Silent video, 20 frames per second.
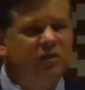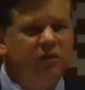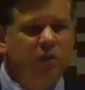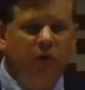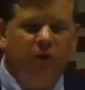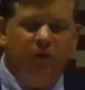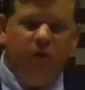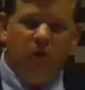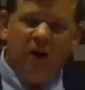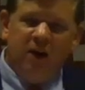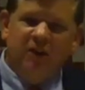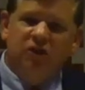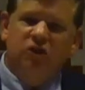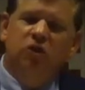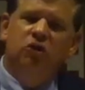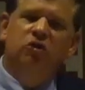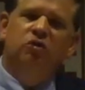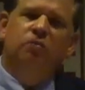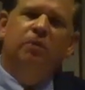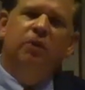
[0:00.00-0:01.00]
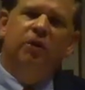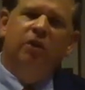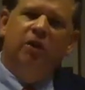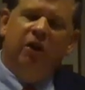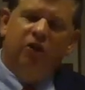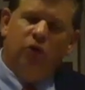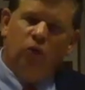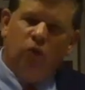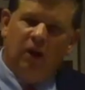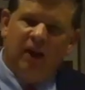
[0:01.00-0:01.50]
so for us to
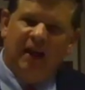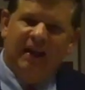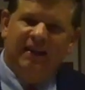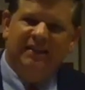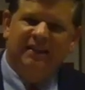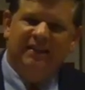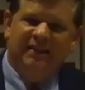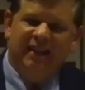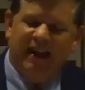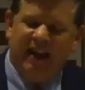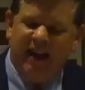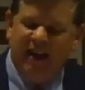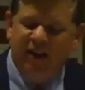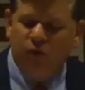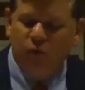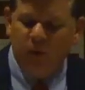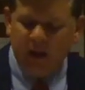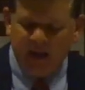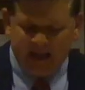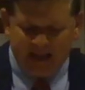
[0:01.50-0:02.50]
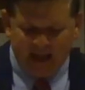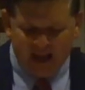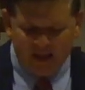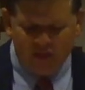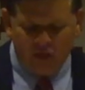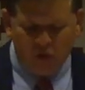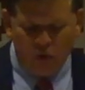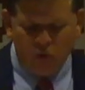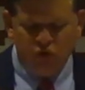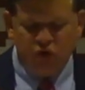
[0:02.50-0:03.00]
begin to realize is that as we
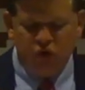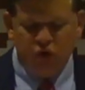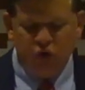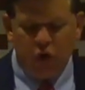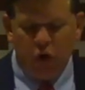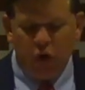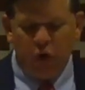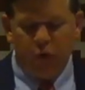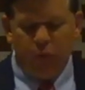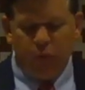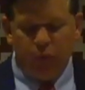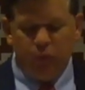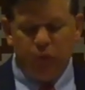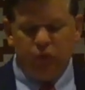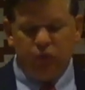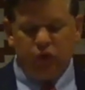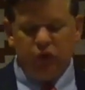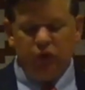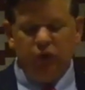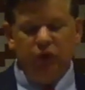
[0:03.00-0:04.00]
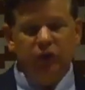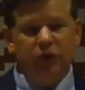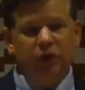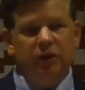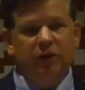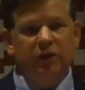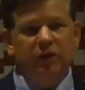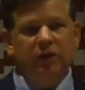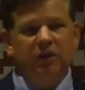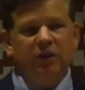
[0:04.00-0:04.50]
get those no's,
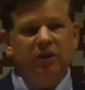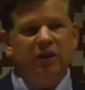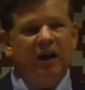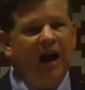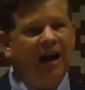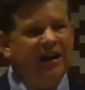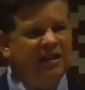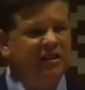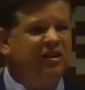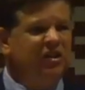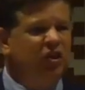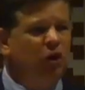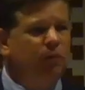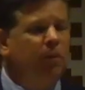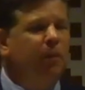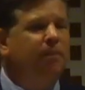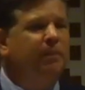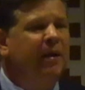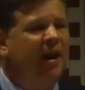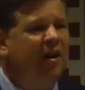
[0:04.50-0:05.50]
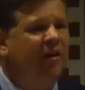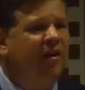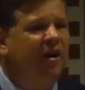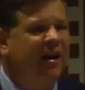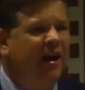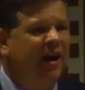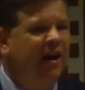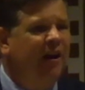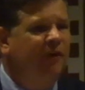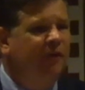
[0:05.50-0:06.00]
God is still
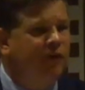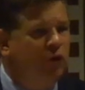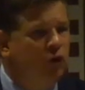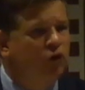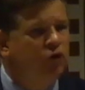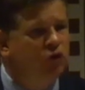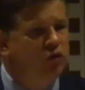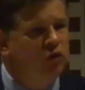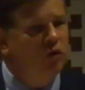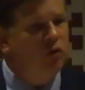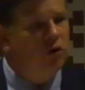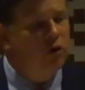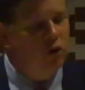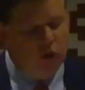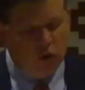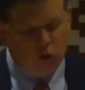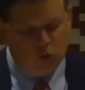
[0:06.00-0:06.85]
preparing our future